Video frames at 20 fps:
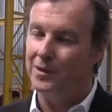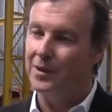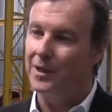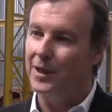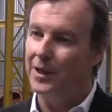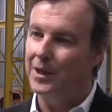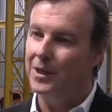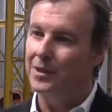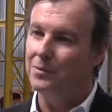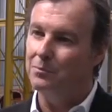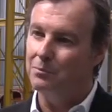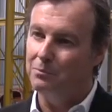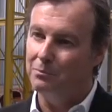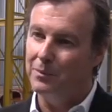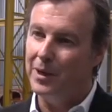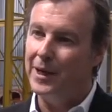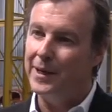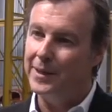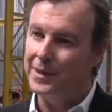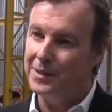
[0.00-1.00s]
a
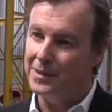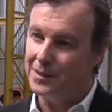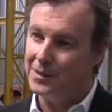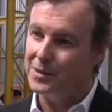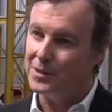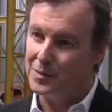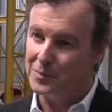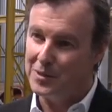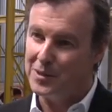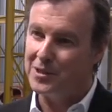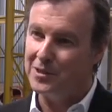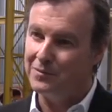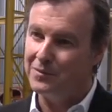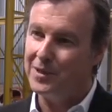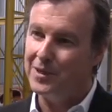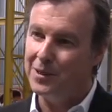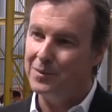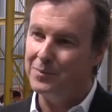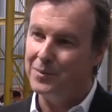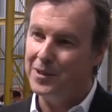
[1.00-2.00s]
mining-specific
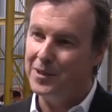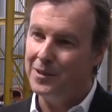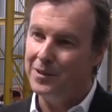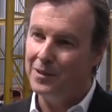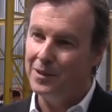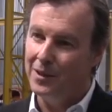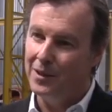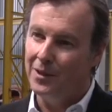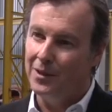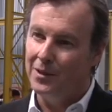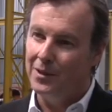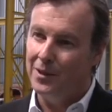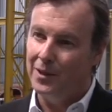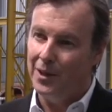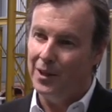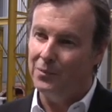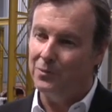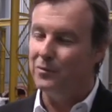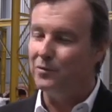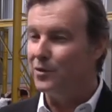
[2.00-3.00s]
company,
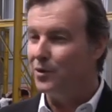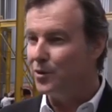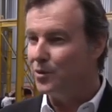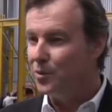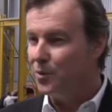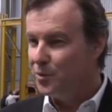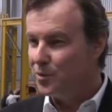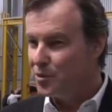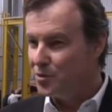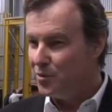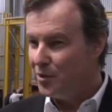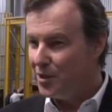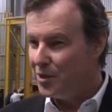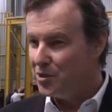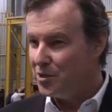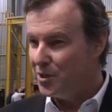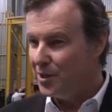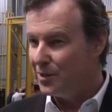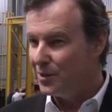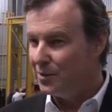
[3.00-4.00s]
and we've got a core
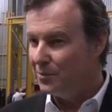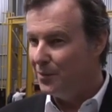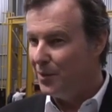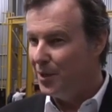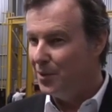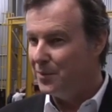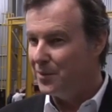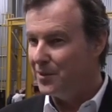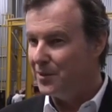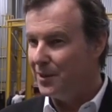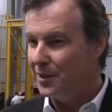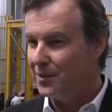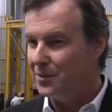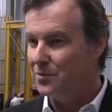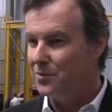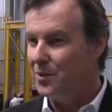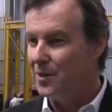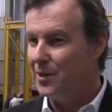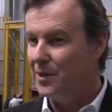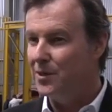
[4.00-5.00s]
strategy at the moment that
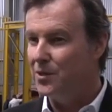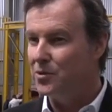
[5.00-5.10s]
really